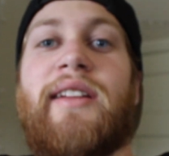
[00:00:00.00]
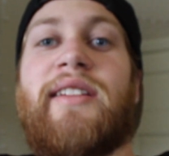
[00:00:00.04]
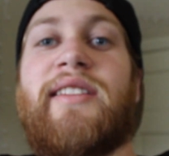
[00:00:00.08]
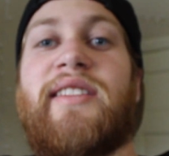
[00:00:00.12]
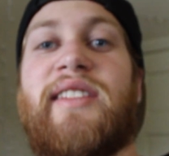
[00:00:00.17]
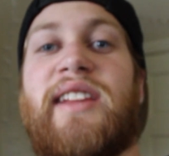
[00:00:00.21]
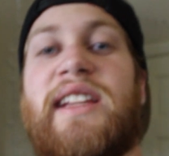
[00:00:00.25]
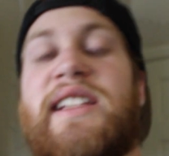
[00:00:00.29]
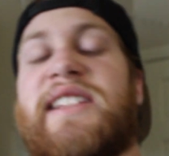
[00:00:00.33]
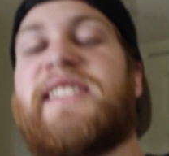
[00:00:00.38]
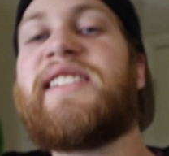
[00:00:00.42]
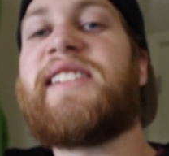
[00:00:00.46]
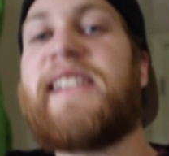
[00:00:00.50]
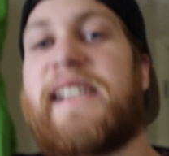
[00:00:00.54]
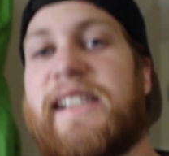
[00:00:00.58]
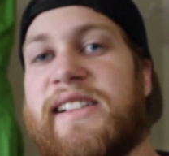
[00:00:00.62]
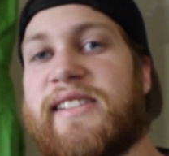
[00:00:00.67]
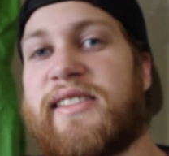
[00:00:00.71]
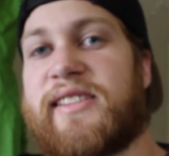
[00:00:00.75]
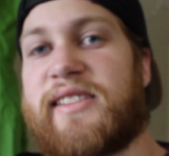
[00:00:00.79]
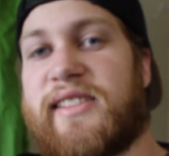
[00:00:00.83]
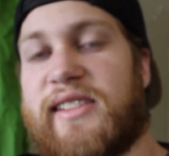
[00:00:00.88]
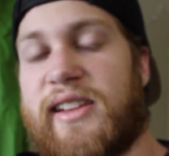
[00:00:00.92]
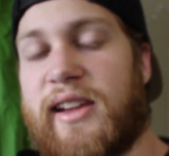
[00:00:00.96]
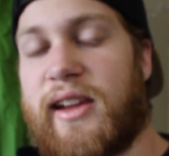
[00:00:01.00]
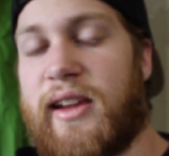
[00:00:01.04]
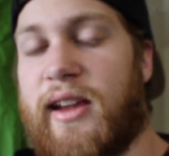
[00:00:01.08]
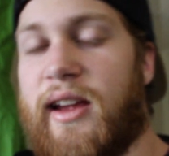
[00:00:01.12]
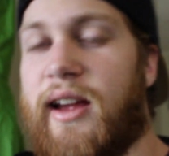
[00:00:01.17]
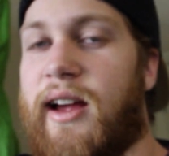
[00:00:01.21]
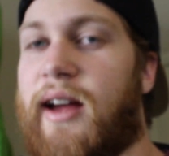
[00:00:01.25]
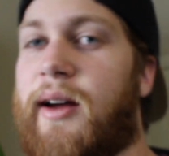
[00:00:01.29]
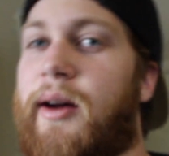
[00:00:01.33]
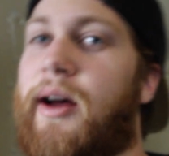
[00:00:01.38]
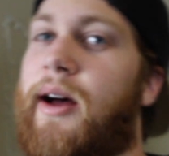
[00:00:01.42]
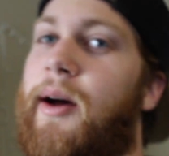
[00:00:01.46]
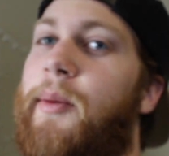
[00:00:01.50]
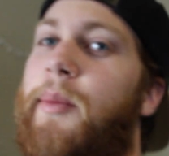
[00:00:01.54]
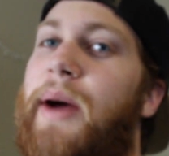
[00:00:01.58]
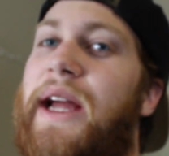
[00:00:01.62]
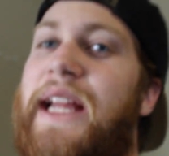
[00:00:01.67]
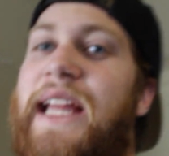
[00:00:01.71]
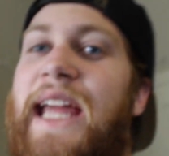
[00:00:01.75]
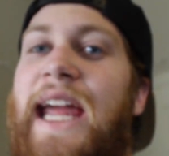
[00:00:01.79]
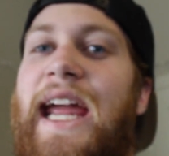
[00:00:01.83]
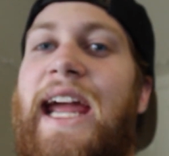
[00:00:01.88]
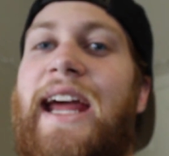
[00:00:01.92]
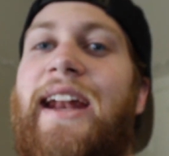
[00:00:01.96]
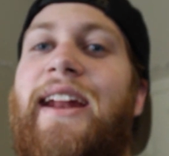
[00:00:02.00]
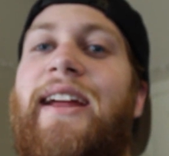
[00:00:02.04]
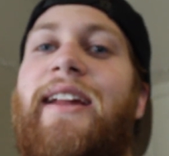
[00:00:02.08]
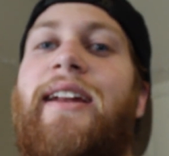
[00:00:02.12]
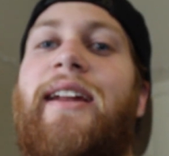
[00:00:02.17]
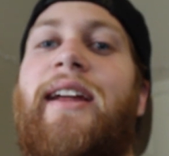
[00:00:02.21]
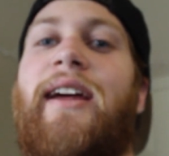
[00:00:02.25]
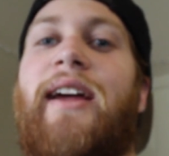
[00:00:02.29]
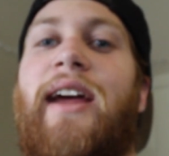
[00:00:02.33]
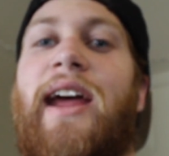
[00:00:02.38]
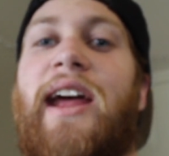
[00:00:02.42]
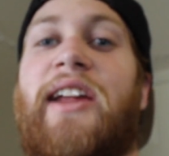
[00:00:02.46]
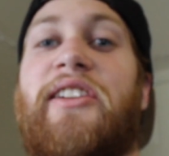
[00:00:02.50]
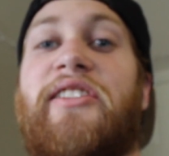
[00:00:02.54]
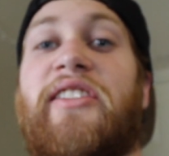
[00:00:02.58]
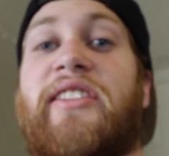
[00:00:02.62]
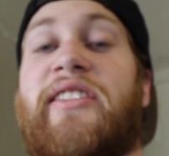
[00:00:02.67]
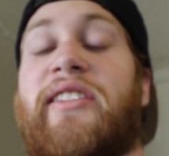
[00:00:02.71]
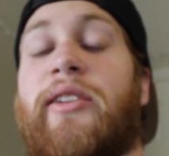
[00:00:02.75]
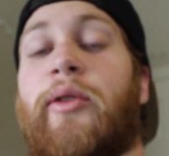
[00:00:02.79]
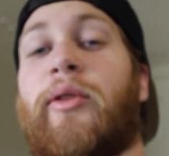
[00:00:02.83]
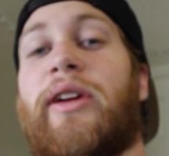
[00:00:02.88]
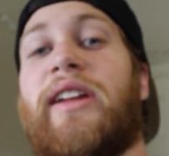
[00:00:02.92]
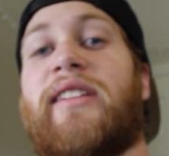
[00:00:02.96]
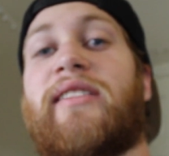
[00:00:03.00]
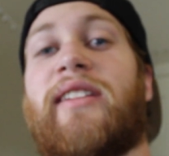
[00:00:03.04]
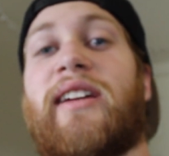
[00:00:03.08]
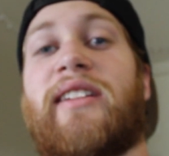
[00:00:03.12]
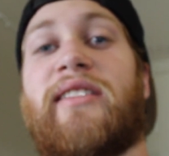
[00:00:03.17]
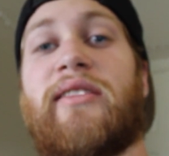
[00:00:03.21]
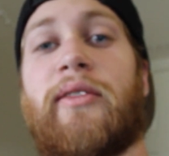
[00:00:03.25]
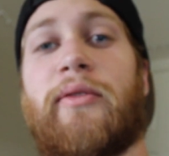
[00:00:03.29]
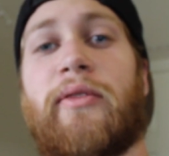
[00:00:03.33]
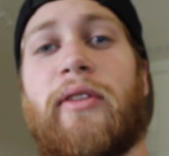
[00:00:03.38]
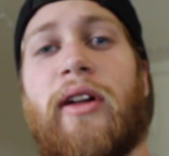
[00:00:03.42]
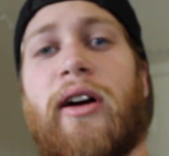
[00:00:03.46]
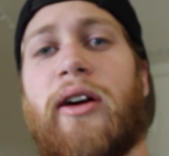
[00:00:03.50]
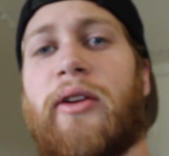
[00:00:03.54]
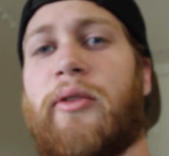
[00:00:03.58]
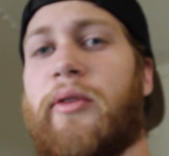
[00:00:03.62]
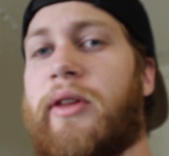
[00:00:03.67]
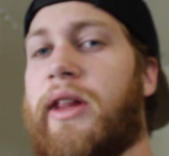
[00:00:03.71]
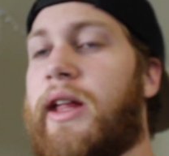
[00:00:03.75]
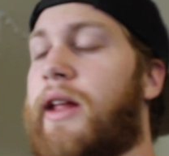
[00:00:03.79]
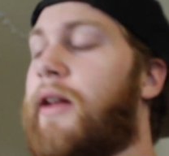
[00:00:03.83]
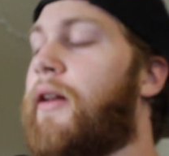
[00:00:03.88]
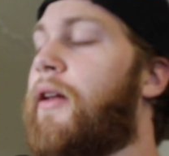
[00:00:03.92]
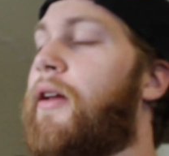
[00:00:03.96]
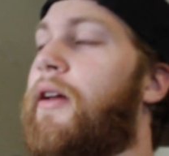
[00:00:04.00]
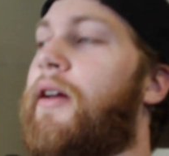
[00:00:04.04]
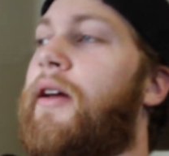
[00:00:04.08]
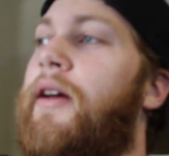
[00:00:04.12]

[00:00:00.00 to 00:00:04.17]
T6 by Canon and just see what it's like to vlog with it.